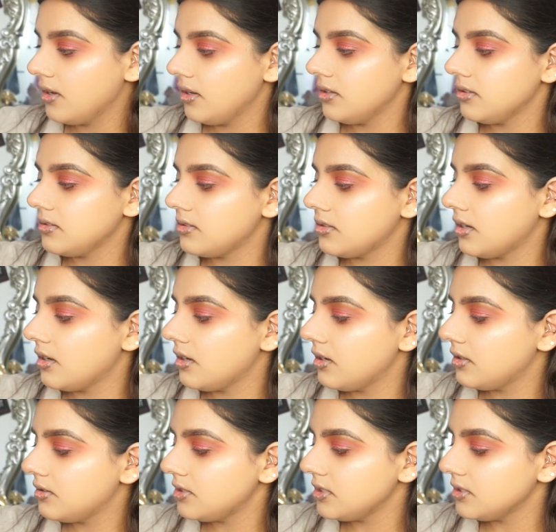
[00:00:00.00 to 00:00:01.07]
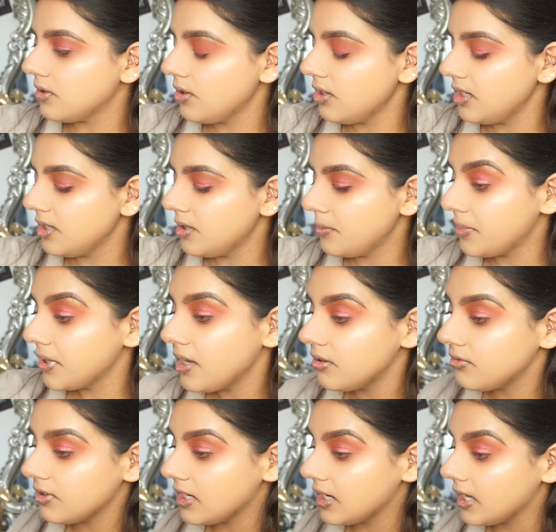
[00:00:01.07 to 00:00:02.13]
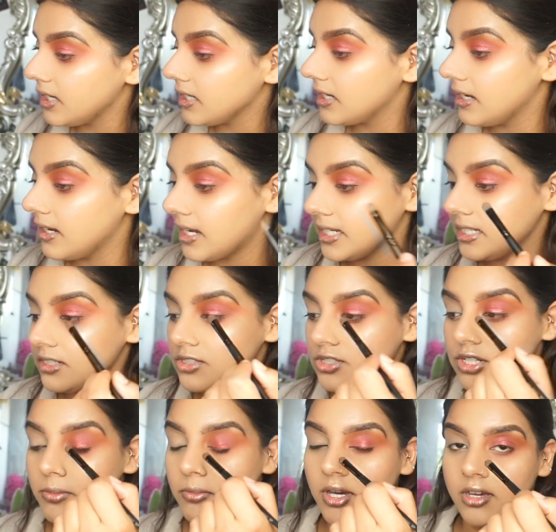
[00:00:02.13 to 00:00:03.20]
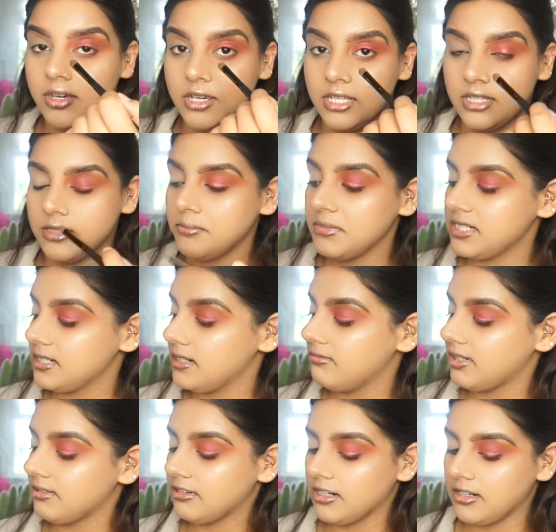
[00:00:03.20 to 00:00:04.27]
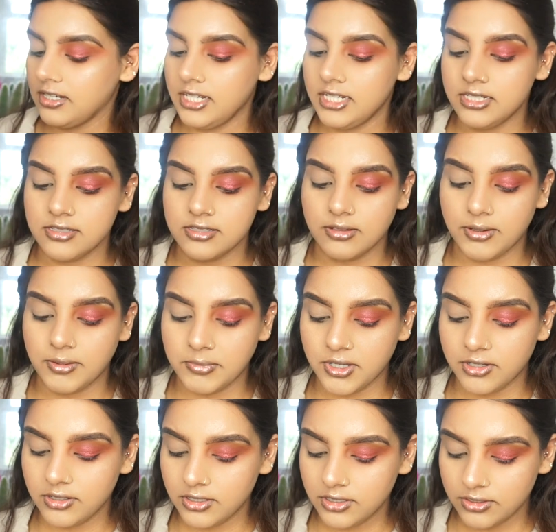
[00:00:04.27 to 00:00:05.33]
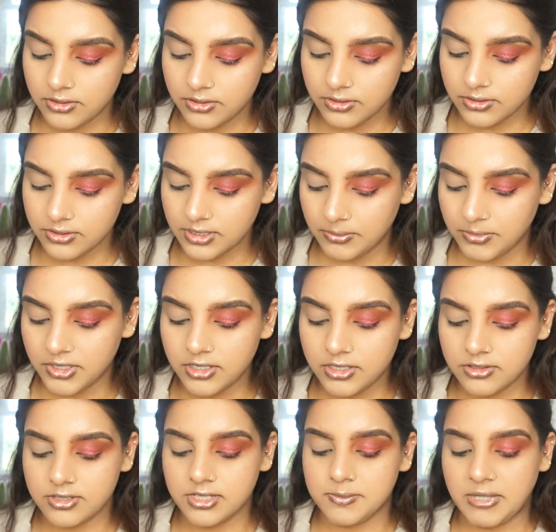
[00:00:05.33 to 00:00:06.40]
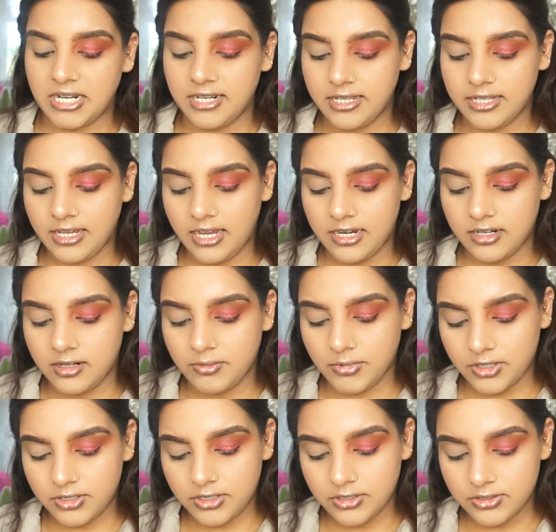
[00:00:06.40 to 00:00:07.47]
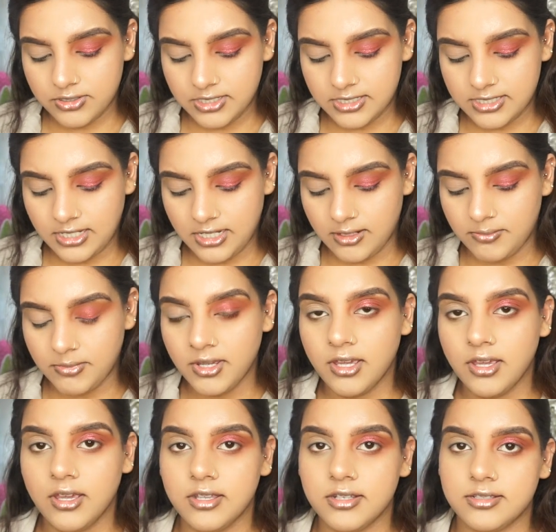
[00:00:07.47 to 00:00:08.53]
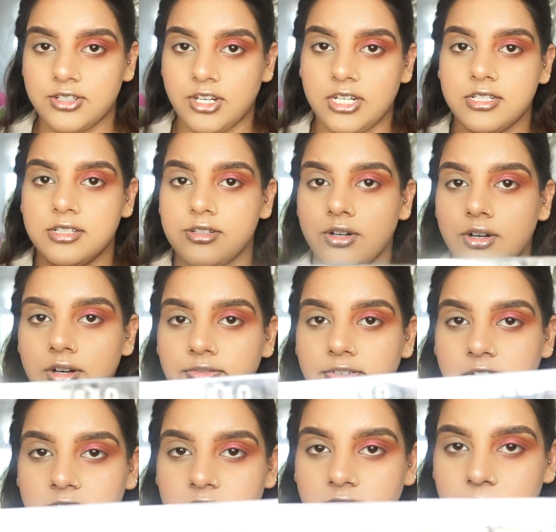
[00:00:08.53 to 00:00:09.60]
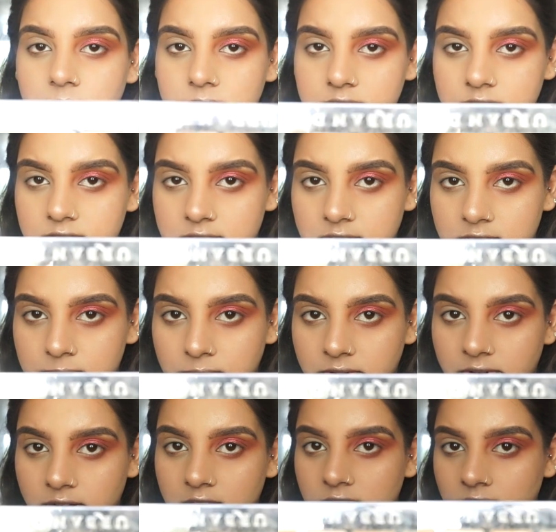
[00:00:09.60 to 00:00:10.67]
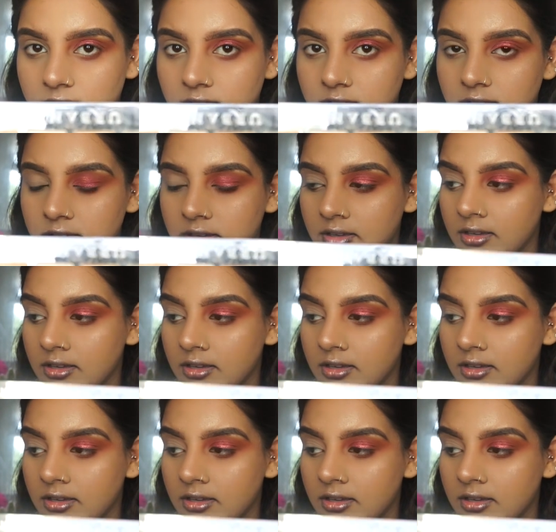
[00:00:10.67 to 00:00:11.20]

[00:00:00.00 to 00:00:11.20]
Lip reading: So she's got a little bit of a like light shimmer in the middle of her eye, so I'm gonna use this palette again, and I'm gonna use the same shade Starfire, which is this one right here,